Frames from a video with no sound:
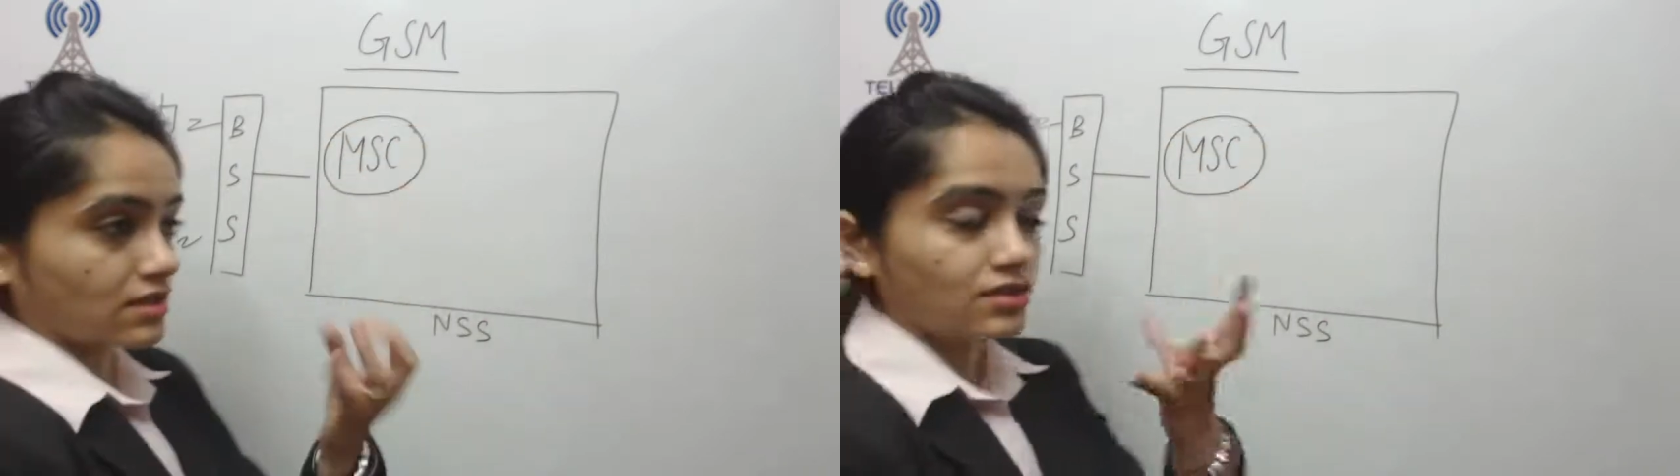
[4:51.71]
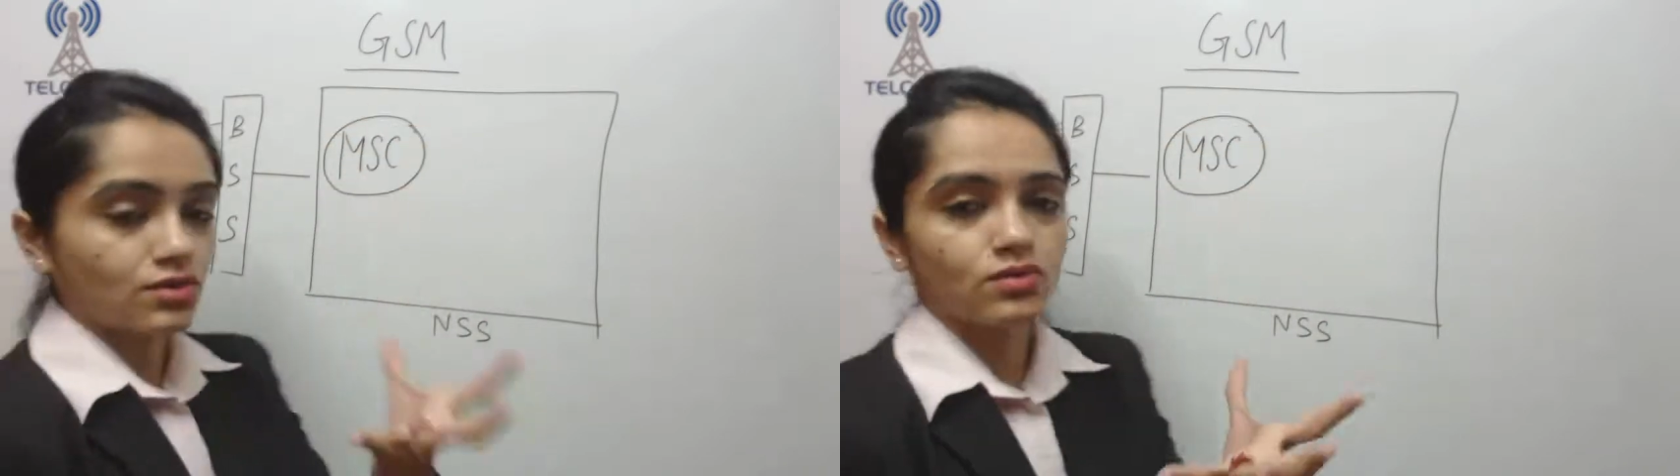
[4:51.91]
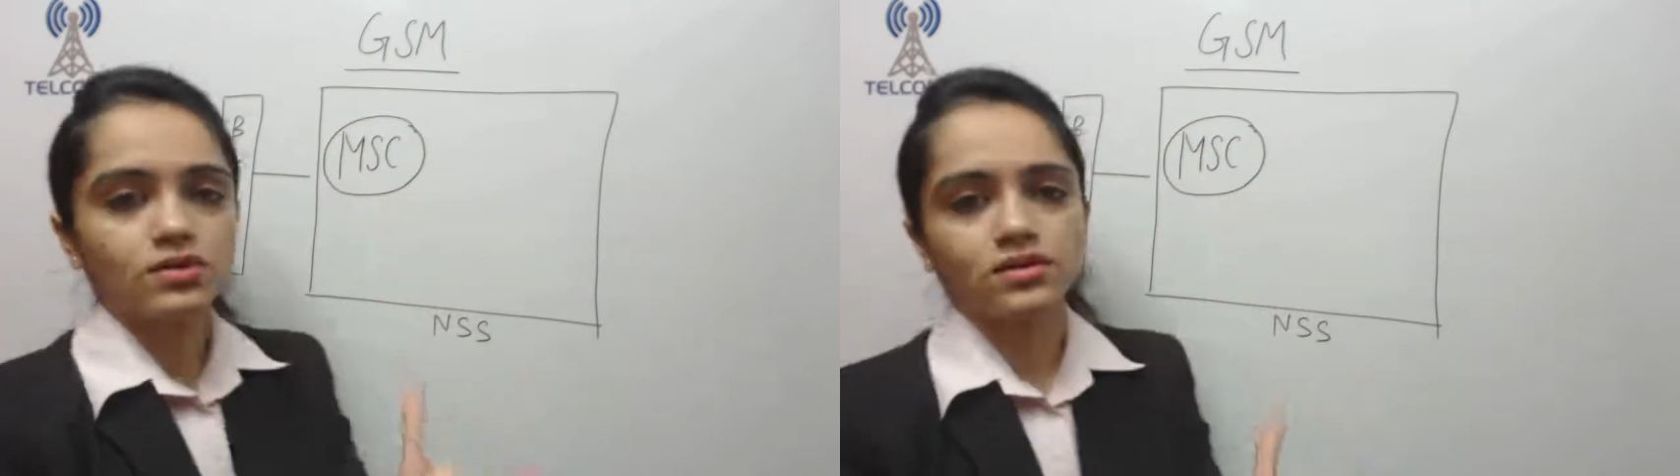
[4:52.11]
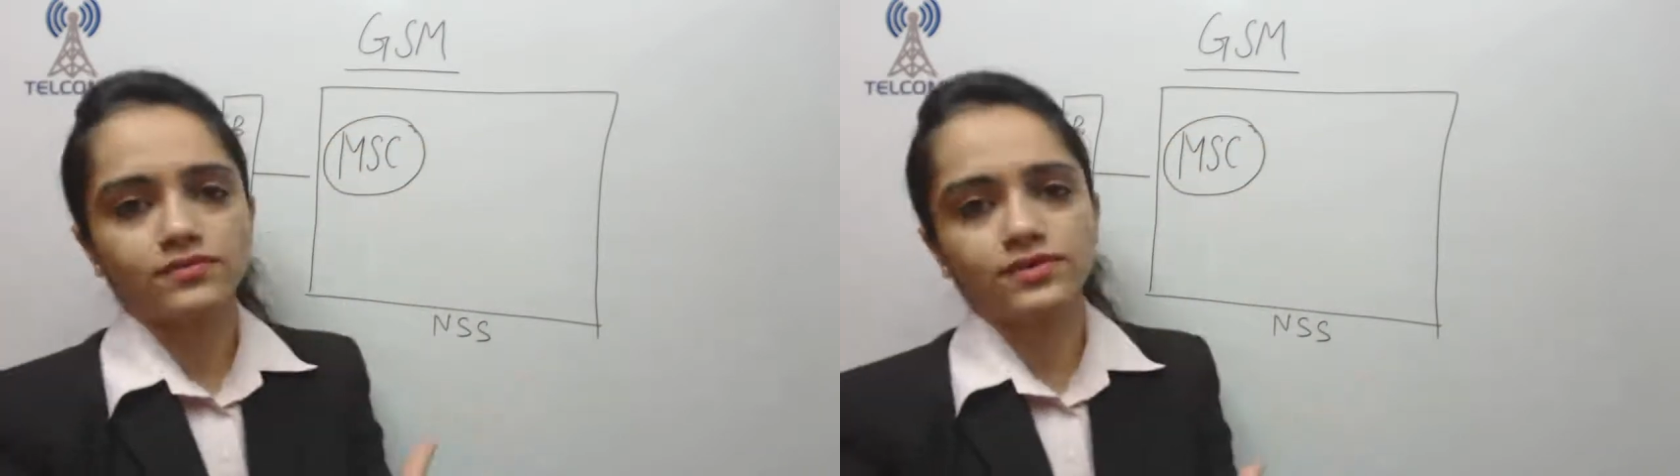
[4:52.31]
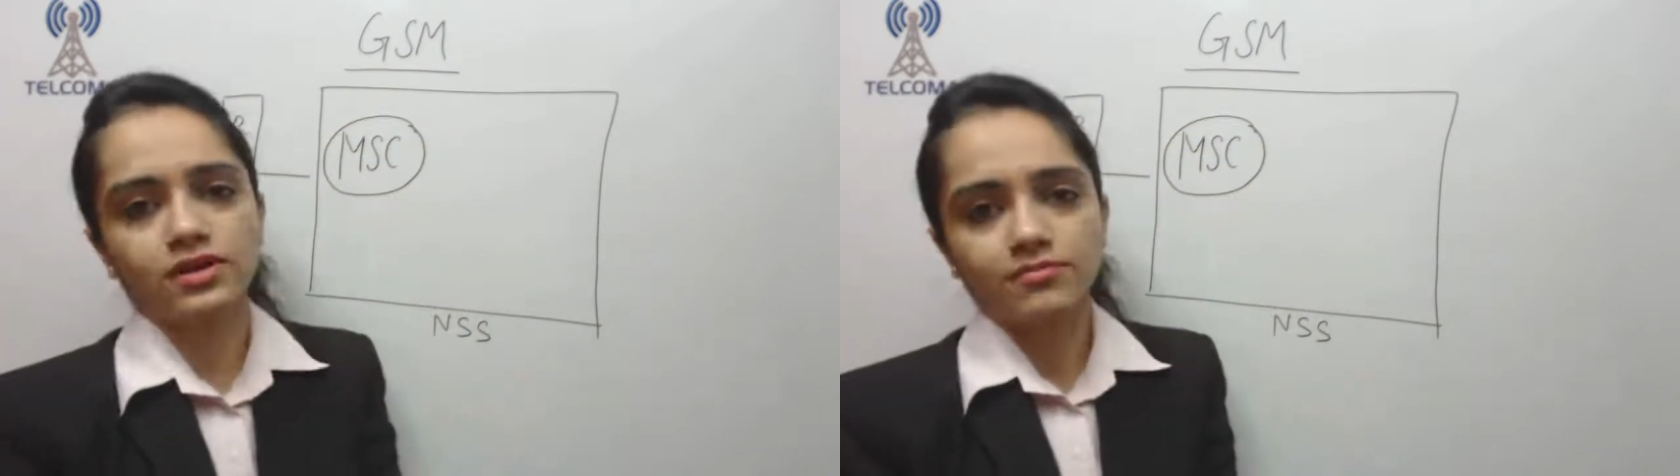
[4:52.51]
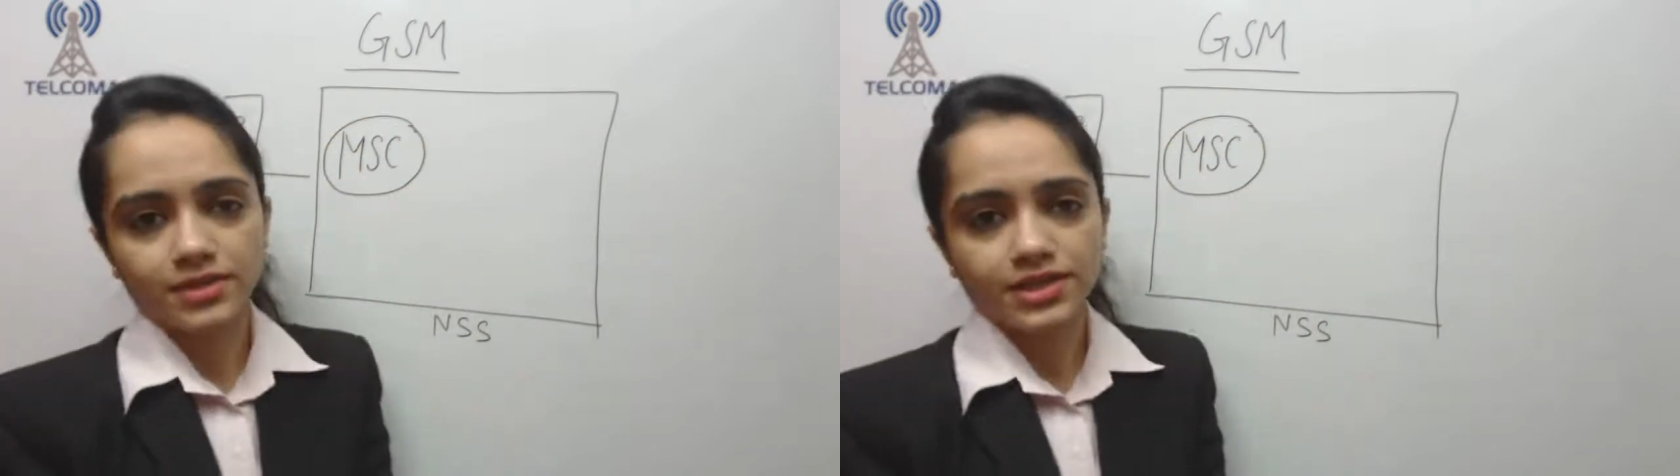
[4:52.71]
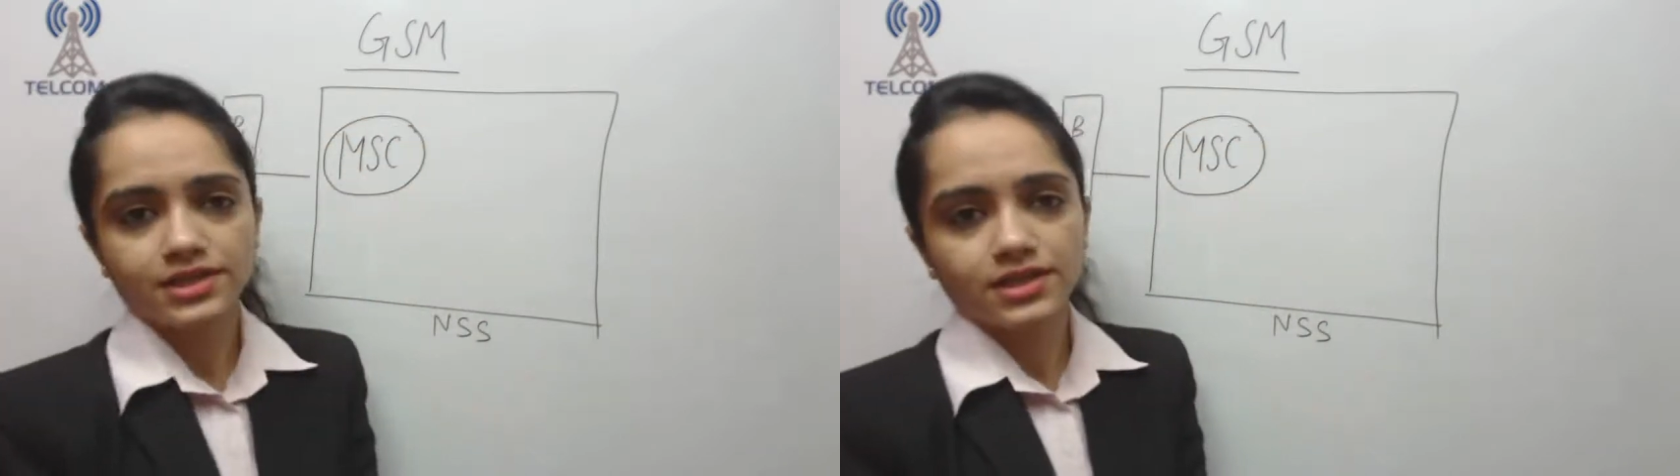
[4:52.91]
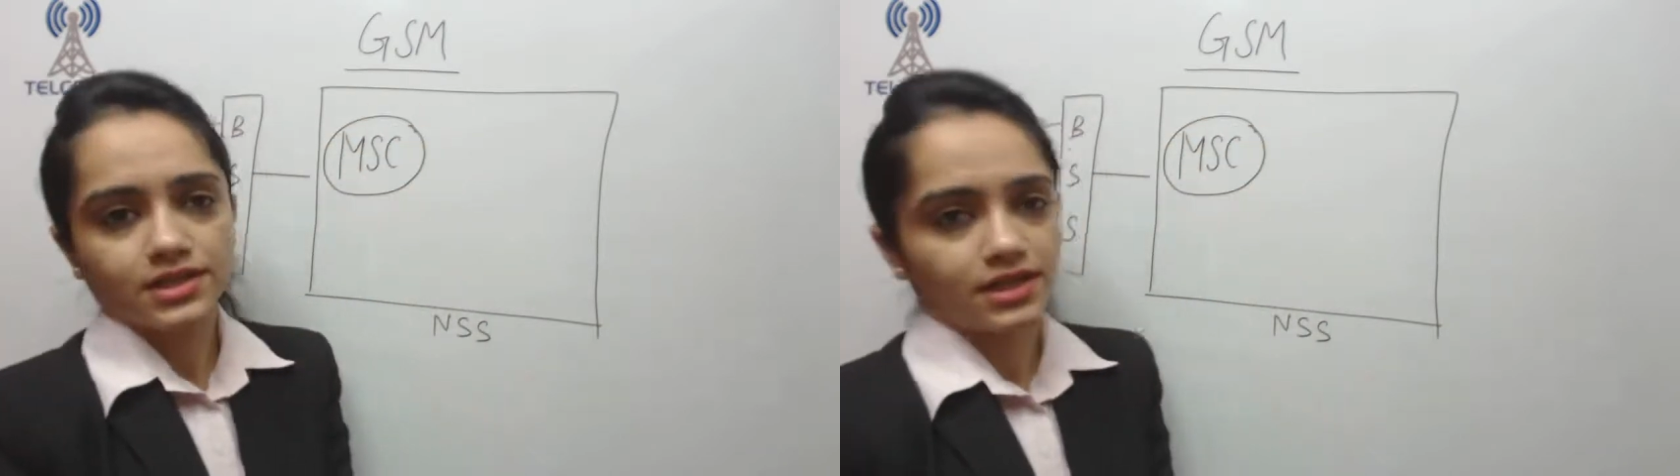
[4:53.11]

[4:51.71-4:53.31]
controller of the complete